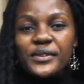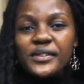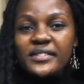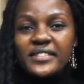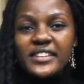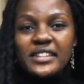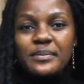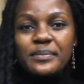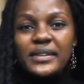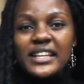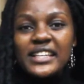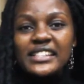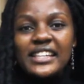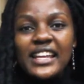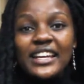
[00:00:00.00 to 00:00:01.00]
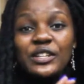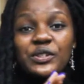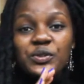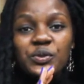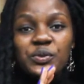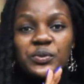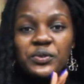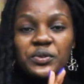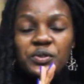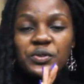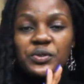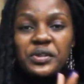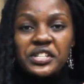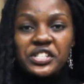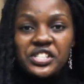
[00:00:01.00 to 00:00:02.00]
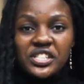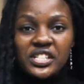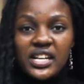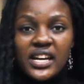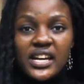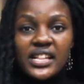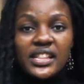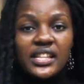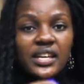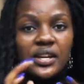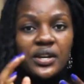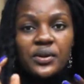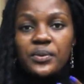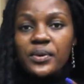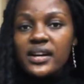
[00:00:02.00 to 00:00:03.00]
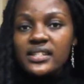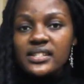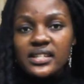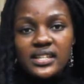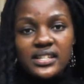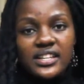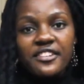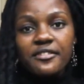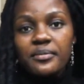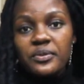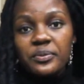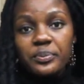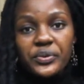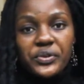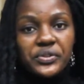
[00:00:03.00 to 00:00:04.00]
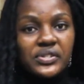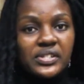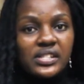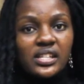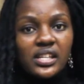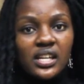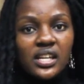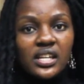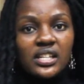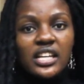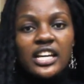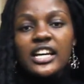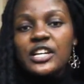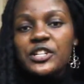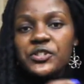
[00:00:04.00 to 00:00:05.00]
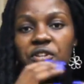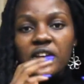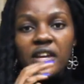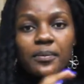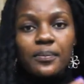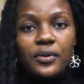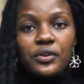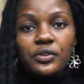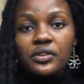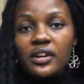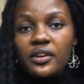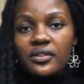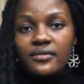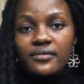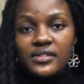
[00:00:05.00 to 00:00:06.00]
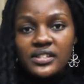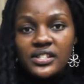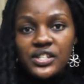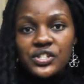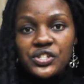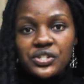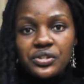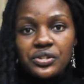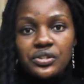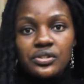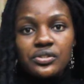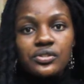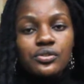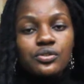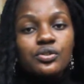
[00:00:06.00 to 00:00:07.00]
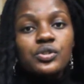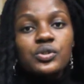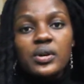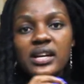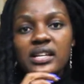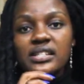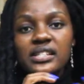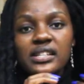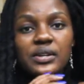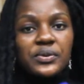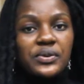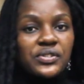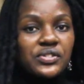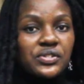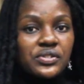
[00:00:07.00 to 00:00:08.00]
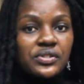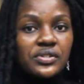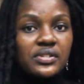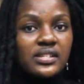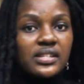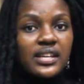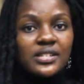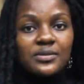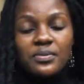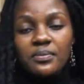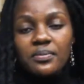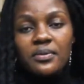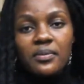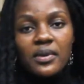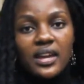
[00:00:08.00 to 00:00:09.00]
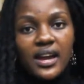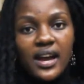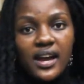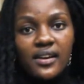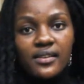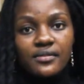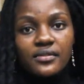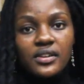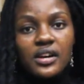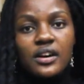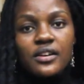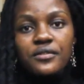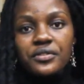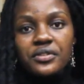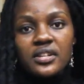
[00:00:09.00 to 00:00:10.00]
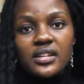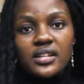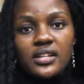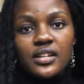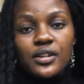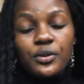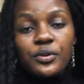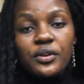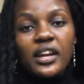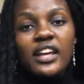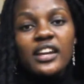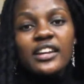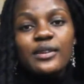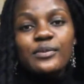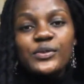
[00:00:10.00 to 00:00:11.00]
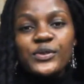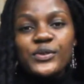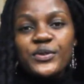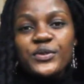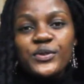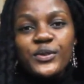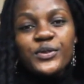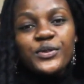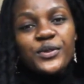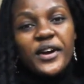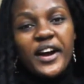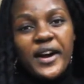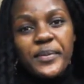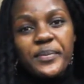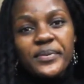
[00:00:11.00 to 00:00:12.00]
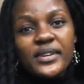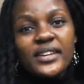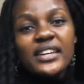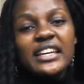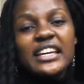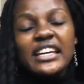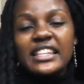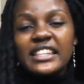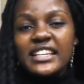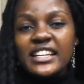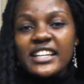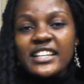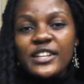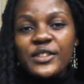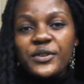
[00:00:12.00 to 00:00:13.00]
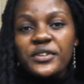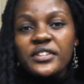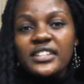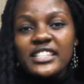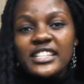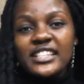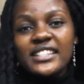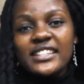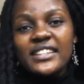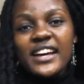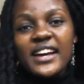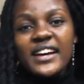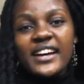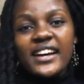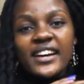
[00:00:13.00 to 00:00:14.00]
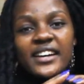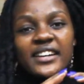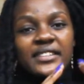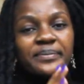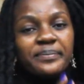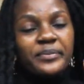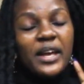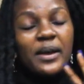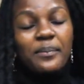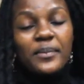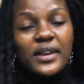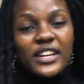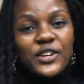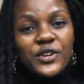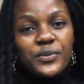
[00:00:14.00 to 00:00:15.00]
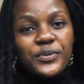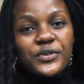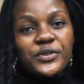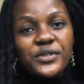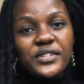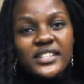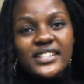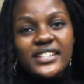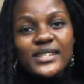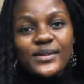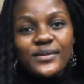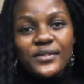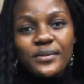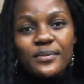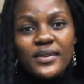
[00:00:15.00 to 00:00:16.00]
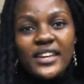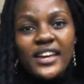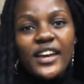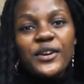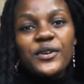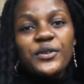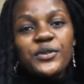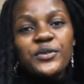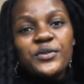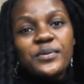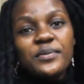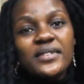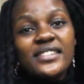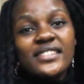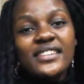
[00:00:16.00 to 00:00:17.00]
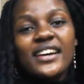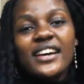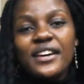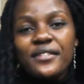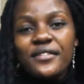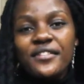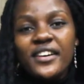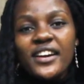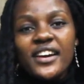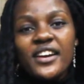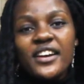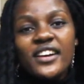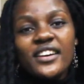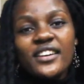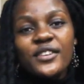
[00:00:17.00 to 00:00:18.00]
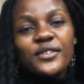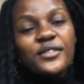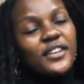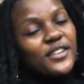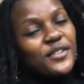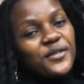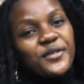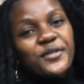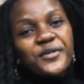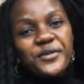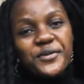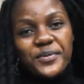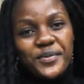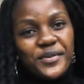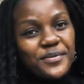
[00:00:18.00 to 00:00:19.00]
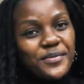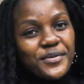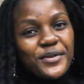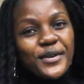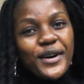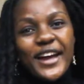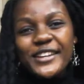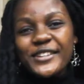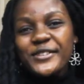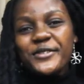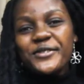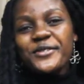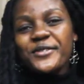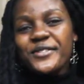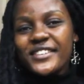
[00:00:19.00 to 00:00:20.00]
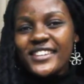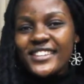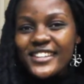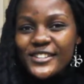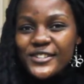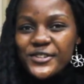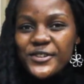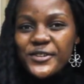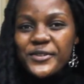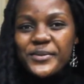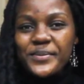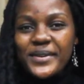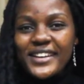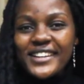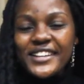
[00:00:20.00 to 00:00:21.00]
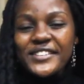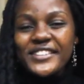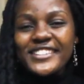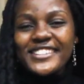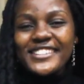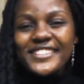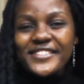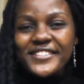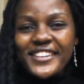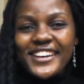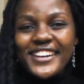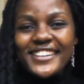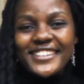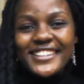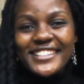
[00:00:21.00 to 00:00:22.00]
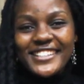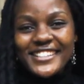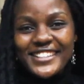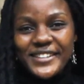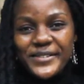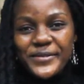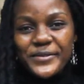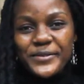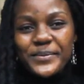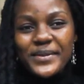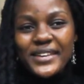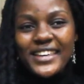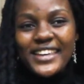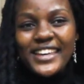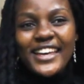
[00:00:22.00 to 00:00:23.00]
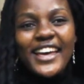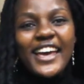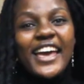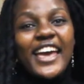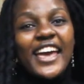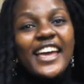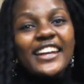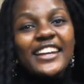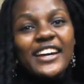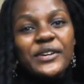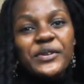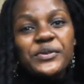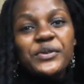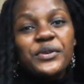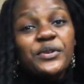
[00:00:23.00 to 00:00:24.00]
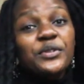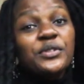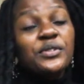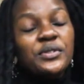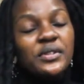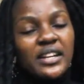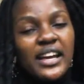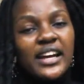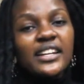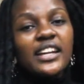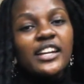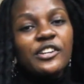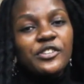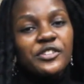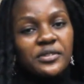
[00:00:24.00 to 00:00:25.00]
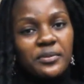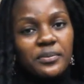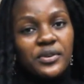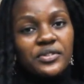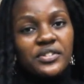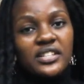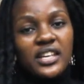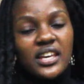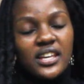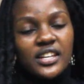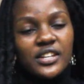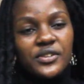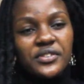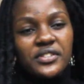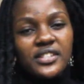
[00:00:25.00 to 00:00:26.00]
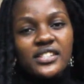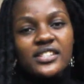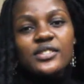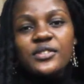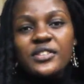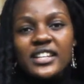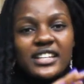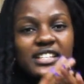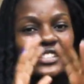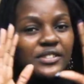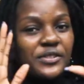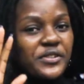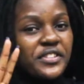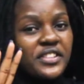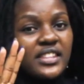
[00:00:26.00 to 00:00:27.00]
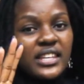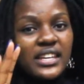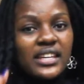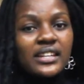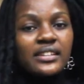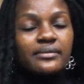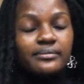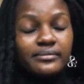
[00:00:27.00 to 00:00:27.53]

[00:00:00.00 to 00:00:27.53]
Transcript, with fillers: over the place, like to to reshare the works that have been posted, to keep on the conversations, you know, to answer questions that people may have for the readathon. And I'm so so so happy. The readathon created uh, many opportunities for me. I got to meet very you know good people. I talked to Kinyanjui Kombani, which is a very great great deal for me. And I also got to learn a lot about Kenyan authors. So that whole thing